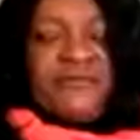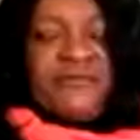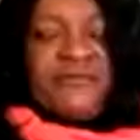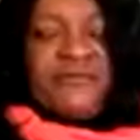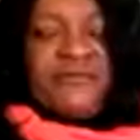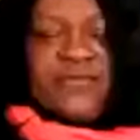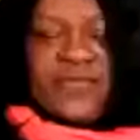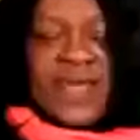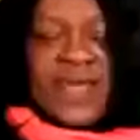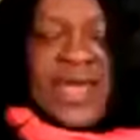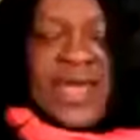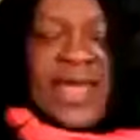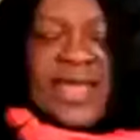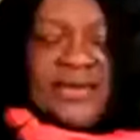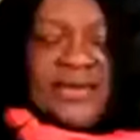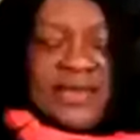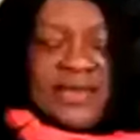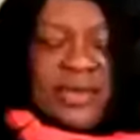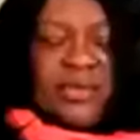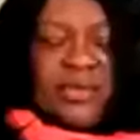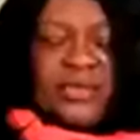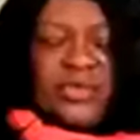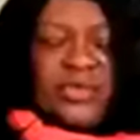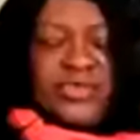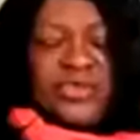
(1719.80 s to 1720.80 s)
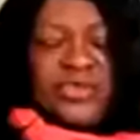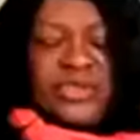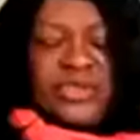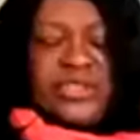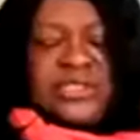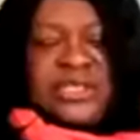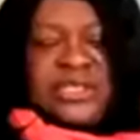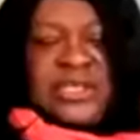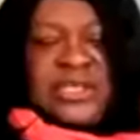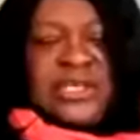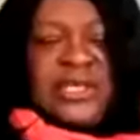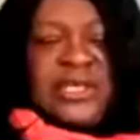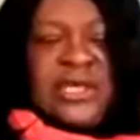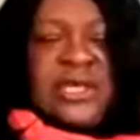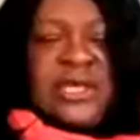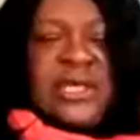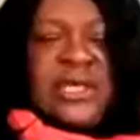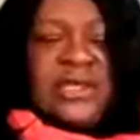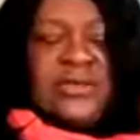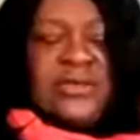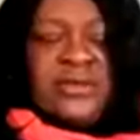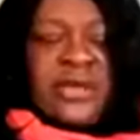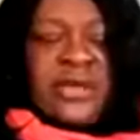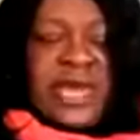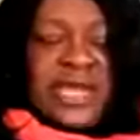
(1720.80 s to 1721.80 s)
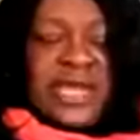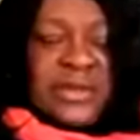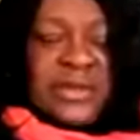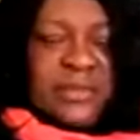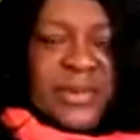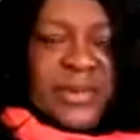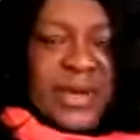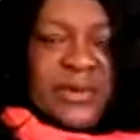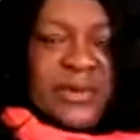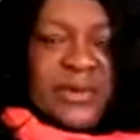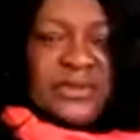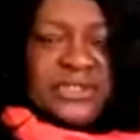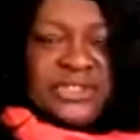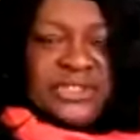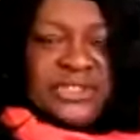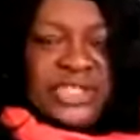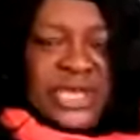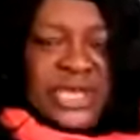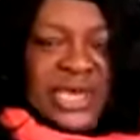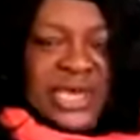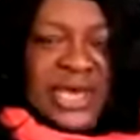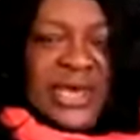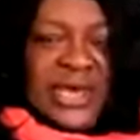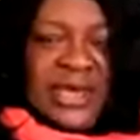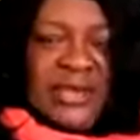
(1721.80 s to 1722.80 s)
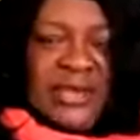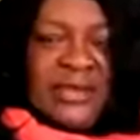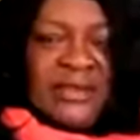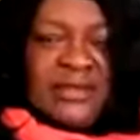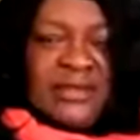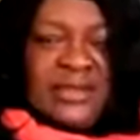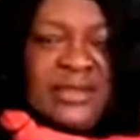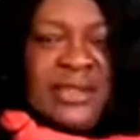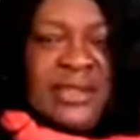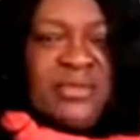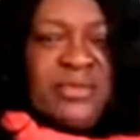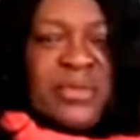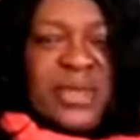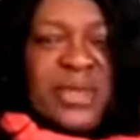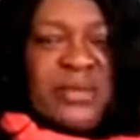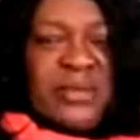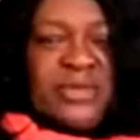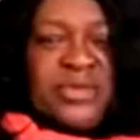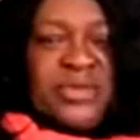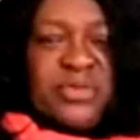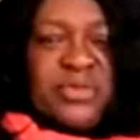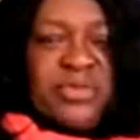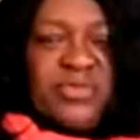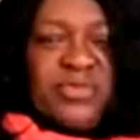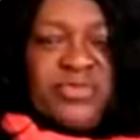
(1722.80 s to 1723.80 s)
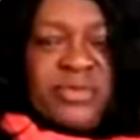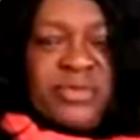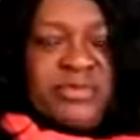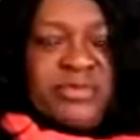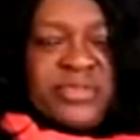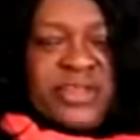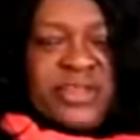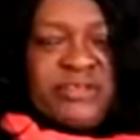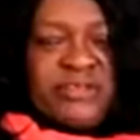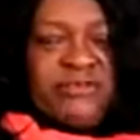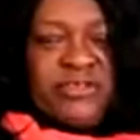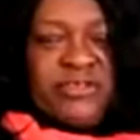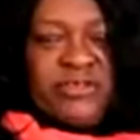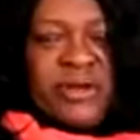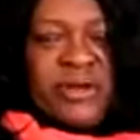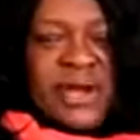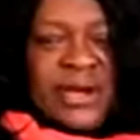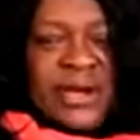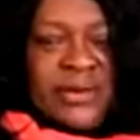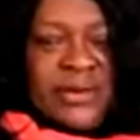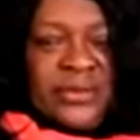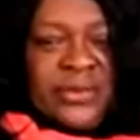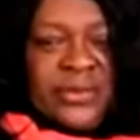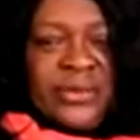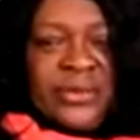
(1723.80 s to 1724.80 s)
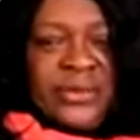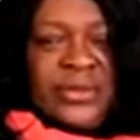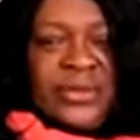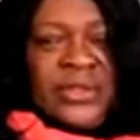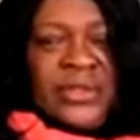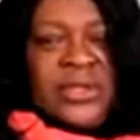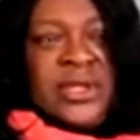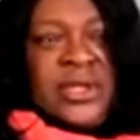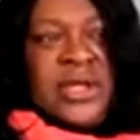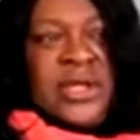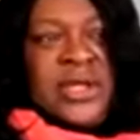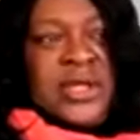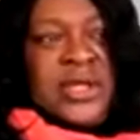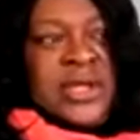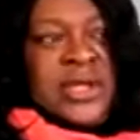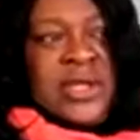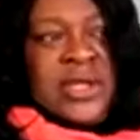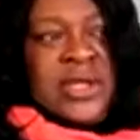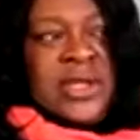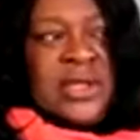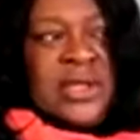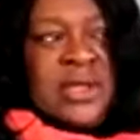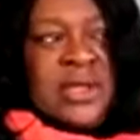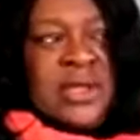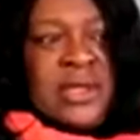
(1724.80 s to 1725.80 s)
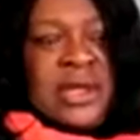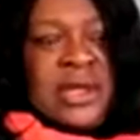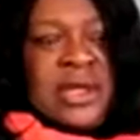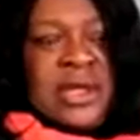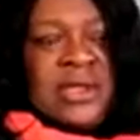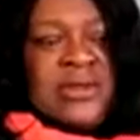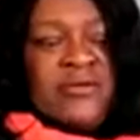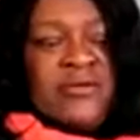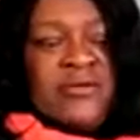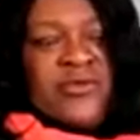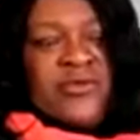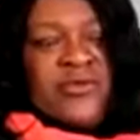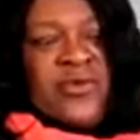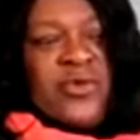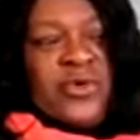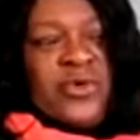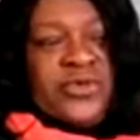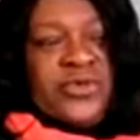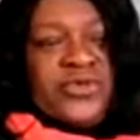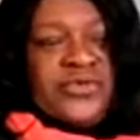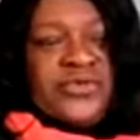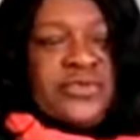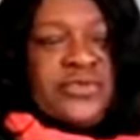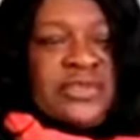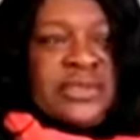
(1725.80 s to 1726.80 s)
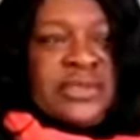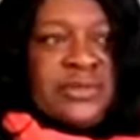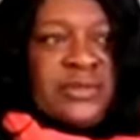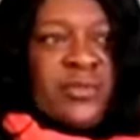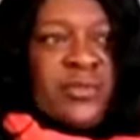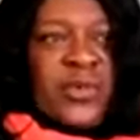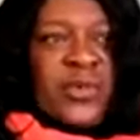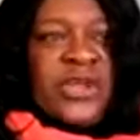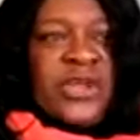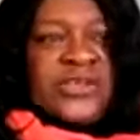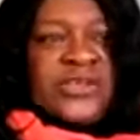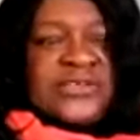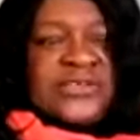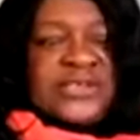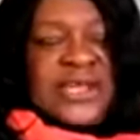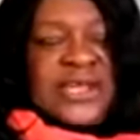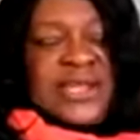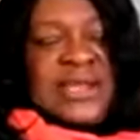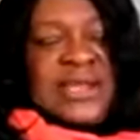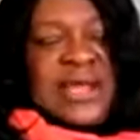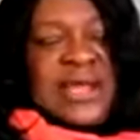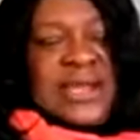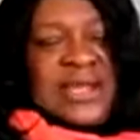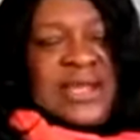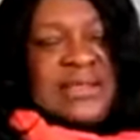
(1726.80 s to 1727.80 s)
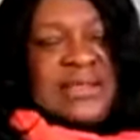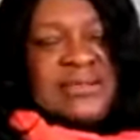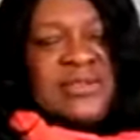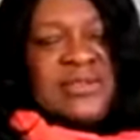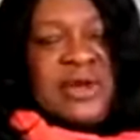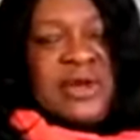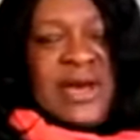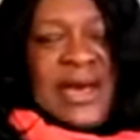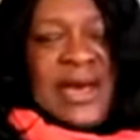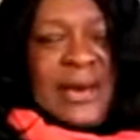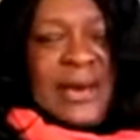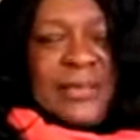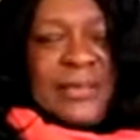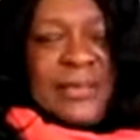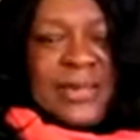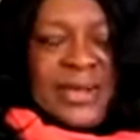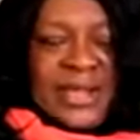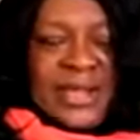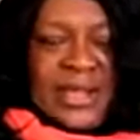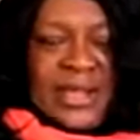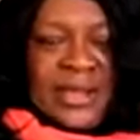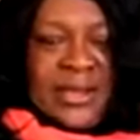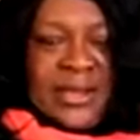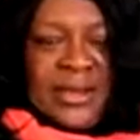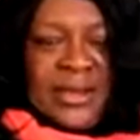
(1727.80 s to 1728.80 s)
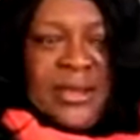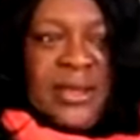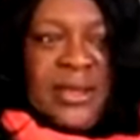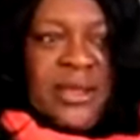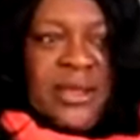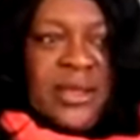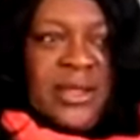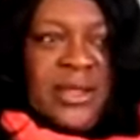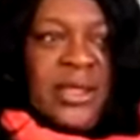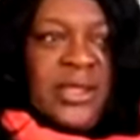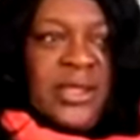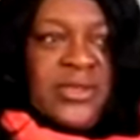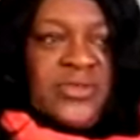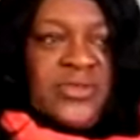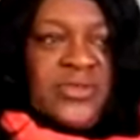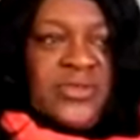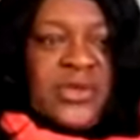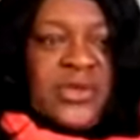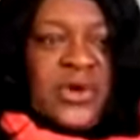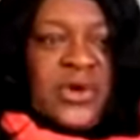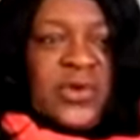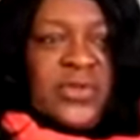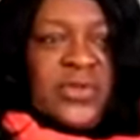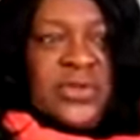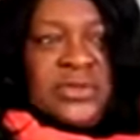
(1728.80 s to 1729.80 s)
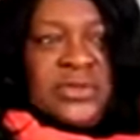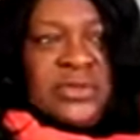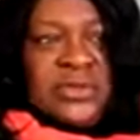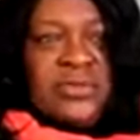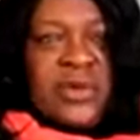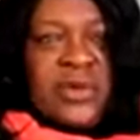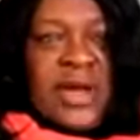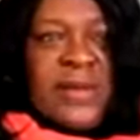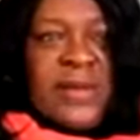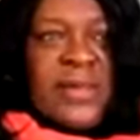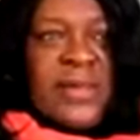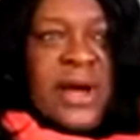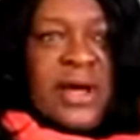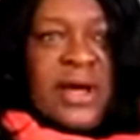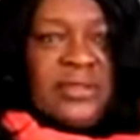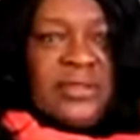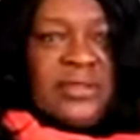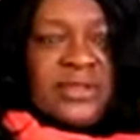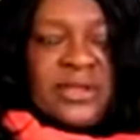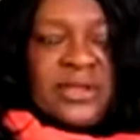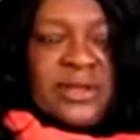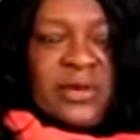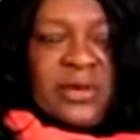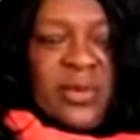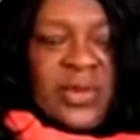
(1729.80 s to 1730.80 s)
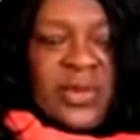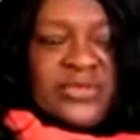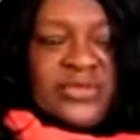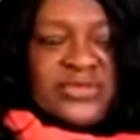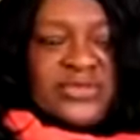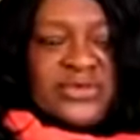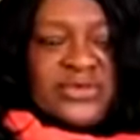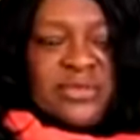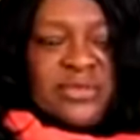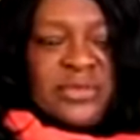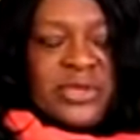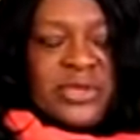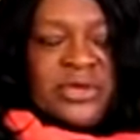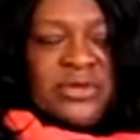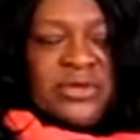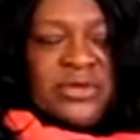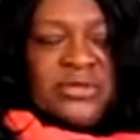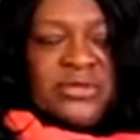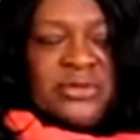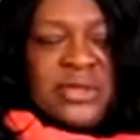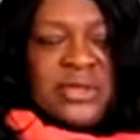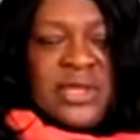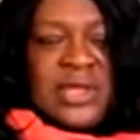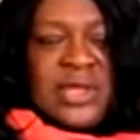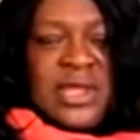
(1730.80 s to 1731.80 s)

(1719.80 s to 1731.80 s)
they had the opportunity to get a power chair, they'd be able to move themselves around. And of course, we're seeing that that's not happening. So this is why I'm asking the question, because,